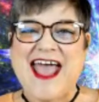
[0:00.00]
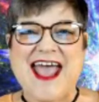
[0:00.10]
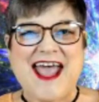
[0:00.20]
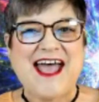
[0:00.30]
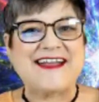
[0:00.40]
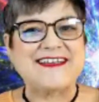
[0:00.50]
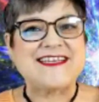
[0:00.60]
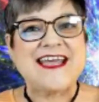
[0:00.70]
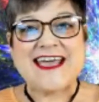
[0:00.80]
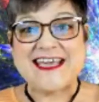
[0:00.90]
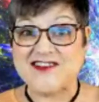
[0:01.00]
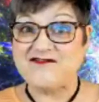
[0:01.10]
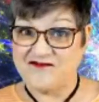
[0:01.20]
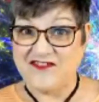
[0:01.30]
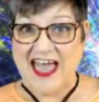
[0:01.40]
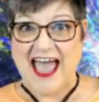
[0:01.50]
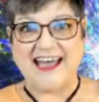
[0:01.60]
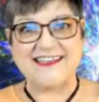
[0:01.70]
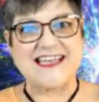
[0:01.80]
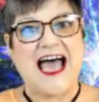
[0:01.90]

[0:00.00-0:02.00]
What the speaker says: And in fact,